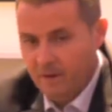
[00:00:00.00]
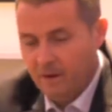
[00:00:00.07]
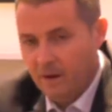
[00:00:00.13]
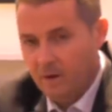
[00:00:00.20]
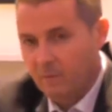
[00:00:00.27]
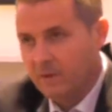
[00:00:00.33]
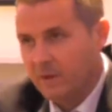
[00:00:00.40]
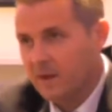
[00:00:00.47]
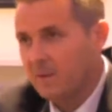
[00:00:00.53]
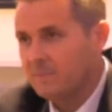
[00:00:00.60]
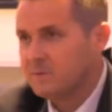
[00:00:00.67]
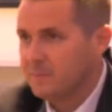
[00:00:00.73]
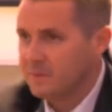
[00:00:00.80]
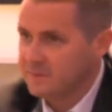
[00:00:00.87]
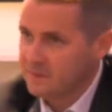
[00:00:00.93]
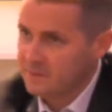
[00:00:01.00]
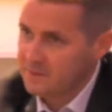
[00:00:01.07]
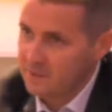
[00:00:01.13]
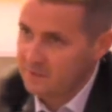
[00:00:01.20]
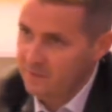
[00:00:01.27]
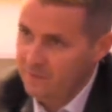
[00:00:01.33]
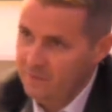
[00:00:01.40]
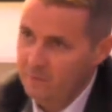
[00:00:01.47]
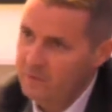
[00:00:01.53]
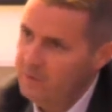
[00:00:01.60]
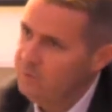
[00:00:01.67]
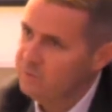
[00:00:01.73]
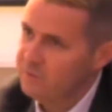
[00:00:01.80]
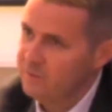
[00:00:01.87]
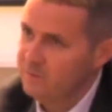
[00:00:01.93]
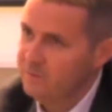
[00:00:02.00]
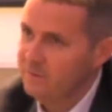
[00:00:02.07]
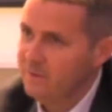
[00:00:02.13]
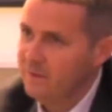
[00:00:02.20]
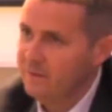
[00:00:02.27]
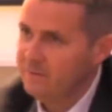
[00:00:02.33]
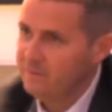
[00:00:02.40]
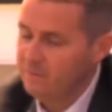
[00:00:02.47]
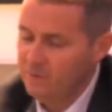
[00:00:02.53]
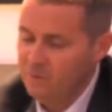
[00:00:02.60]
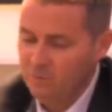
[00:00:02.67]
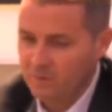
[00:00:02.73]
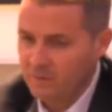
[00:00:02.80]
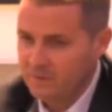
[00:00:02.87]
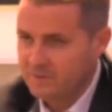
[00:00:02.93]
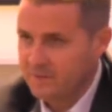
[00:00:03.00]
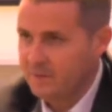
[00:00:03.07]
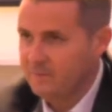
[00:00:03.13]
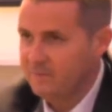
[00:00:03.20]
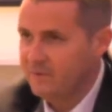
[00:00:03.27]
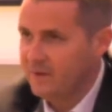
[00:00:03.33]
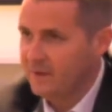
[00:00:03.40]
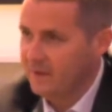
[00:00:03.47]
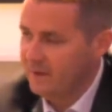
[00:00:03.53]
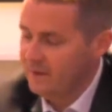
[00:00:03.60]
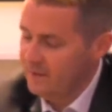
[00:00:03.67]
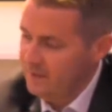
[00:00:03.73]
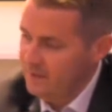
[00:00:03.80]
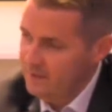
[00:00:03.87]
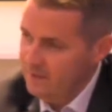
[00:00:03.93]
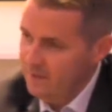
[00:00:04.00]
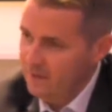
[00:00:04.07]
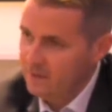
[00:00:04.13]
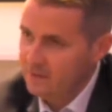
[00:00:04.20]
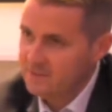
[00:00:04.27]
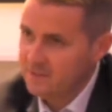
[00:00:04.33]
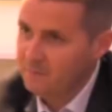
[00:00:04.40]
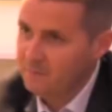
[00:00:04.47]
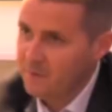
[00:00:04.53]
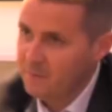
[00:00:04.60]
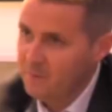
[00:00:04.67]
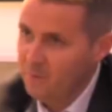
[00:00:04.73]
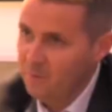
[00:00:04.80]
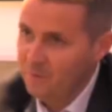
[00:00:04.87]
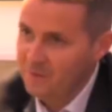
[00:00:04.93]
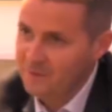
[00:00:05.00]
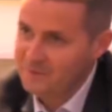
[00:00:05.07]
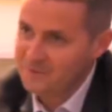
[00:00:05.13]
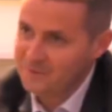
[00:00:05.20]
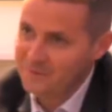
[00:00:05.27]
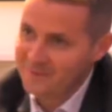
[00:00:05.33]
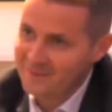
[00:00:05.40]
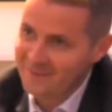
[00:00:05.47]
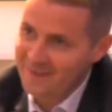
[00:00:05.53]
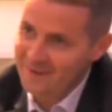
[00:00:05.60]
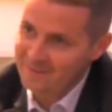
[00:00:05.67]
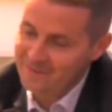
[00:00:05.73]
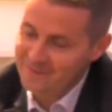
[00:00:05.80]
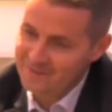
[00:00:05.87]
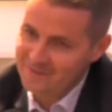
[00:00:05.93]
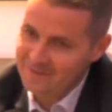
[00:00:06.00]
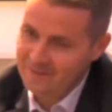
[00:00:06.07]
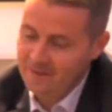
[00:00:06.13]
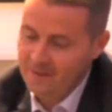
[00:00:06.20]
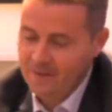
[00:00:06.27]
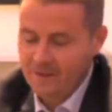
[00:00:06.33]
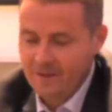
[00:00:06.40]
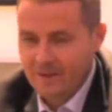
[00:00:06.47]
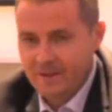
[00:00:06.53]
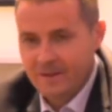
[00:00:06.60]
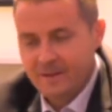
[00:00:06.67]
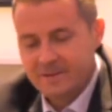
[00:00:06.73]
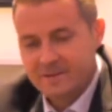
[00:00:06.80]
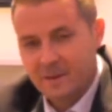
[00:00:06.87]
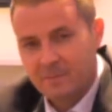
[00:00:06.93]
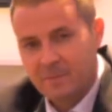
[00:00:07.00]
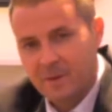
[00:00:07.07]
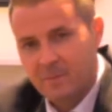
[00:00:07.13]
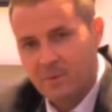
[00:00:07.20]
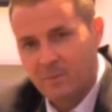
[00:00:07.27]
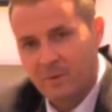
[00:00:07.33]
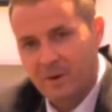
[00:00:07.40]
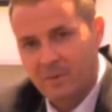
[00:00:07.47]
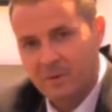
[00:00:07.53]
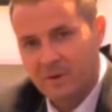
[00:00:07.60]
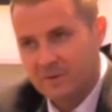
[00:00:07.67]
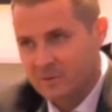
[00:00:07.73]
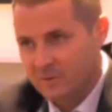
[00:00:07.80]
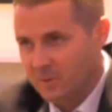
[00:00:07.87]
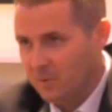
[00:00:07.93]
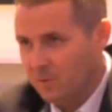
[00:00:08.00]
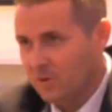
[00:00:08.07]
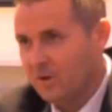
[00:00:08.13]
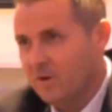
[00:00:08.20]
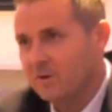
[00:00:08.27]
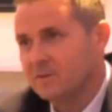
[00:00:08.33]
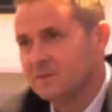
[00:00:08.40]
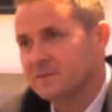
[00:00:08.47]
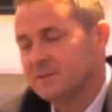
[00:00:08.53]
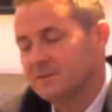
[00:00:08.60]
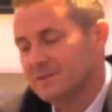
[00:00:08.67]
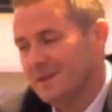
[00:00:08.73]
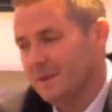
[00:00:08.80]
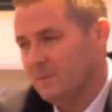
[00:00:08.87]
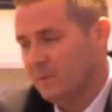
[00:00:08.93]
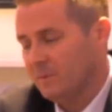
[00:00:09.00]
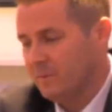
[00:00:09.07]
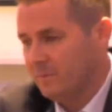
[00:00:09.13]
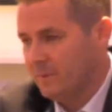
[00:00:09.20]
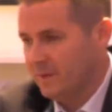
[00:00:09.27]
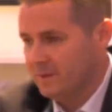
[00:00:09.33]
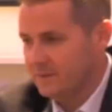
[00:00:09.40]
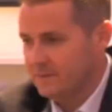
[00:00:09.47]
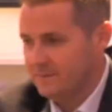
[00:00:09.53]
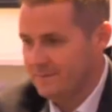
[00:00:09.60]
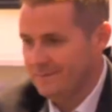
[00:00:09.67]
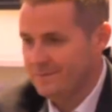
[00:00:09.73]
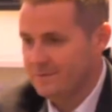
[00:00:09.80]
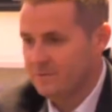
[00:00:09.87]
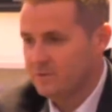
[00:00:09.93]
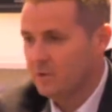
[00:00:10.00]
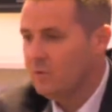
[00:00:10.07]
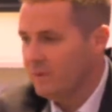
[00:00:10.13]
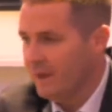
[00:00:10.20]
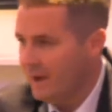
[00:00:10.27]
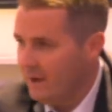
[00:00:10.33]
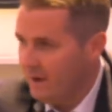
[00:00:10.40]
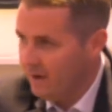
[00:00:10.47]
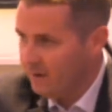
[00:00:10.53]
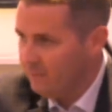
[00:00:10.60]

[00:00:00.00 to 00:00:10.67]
I want the club to be successful. I think we all do. I think we all want the same thing. I guess people want it sooner than others, and some people might want to do it at all costs. Obviously, I'm not prepared to do that.